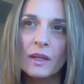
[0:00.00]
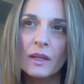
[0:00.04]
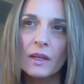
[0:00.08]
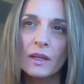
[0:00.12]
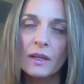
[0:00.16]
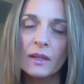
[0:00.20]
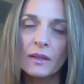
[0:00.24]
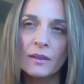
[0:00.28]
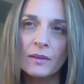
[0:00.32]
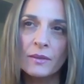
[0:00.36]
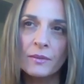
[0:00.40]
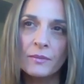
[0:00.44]

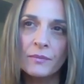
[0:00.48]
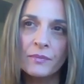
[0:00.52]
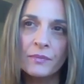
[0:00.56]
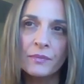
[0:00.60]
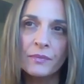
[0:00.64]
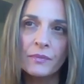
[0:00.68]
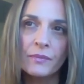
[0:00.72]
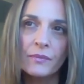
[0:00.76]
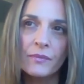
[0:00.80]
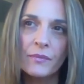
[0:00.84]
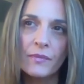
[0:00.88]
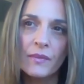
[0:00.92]
Um,
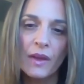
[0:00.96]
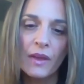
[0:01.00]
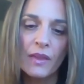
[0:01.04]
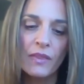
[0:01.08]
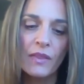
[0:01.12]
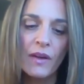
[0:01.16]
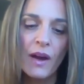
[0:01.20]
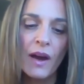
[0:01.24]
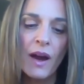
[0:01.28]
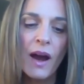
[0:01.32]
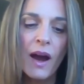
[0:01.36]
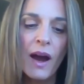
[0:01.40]

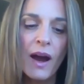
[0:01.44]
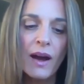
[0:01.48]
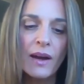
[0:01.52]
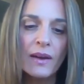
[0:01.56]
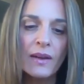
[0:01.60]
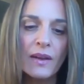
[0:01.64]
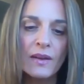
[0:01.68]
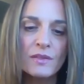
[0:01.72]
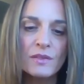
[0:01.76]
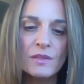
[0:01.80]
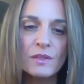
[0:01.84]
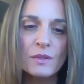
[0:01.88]
the hard
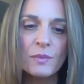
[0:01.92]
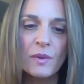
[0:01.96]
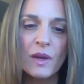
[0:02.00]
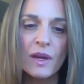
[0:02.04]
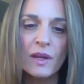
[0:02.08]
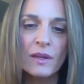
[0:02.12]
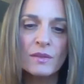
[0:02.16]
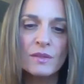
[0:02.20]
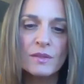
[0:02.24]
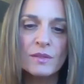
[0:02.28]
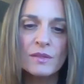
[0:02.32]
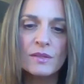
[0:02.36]

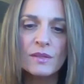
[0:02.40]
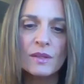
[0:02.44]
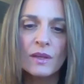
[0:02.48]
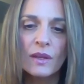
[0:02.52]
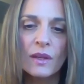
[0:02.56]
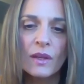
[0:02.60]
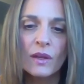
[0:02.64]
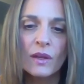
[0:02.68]
aspects